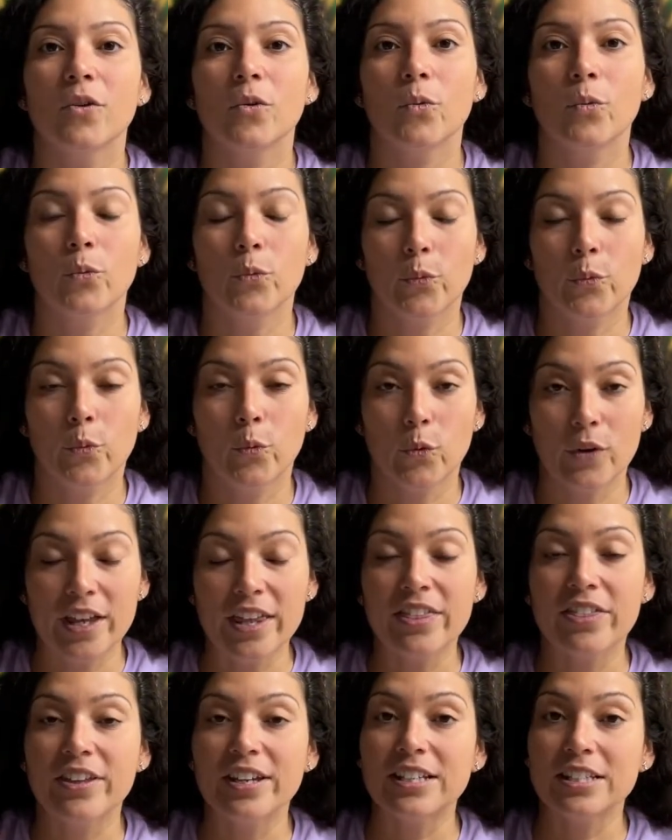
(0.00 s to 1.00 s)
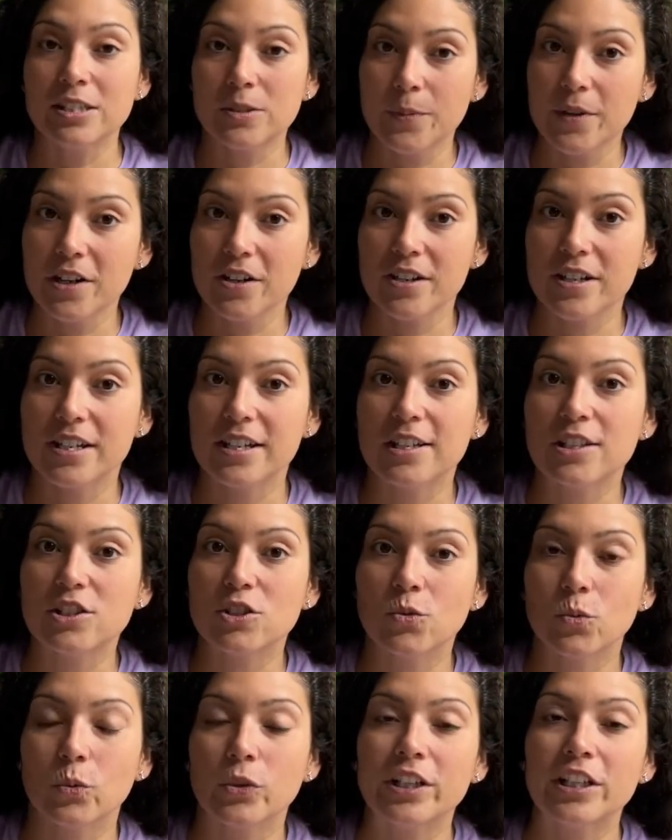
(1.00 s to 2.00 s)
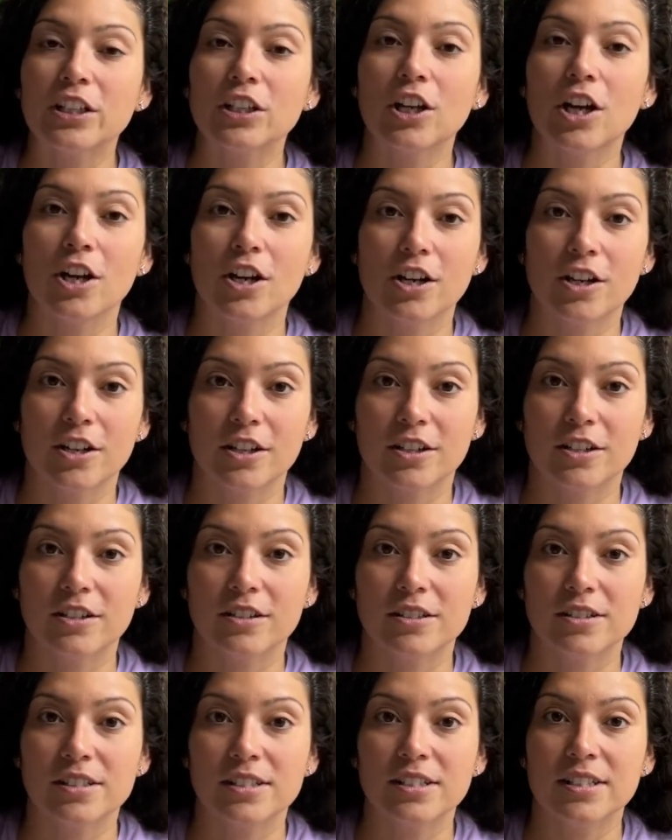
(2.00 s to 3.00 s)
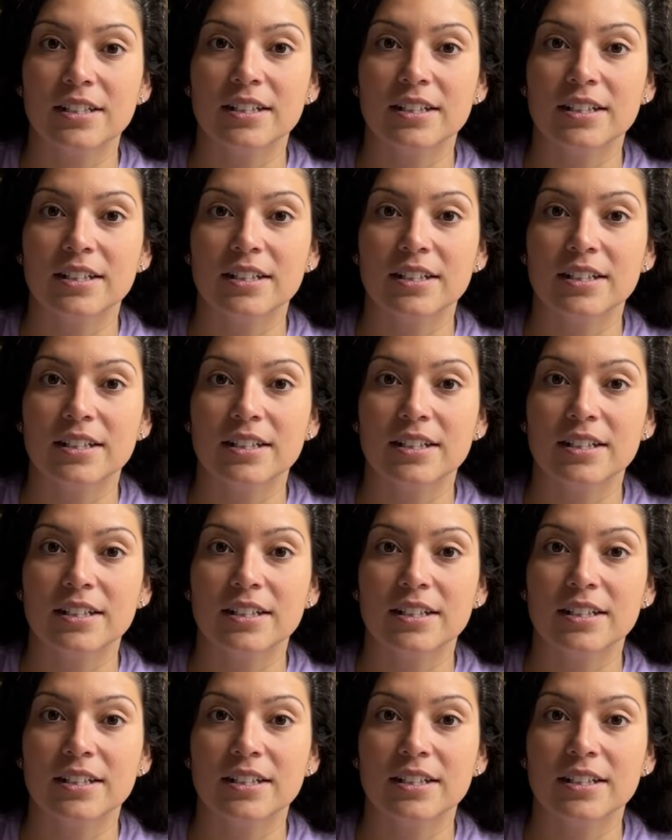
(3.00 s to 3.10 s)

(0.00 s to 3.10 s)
With experience, we learned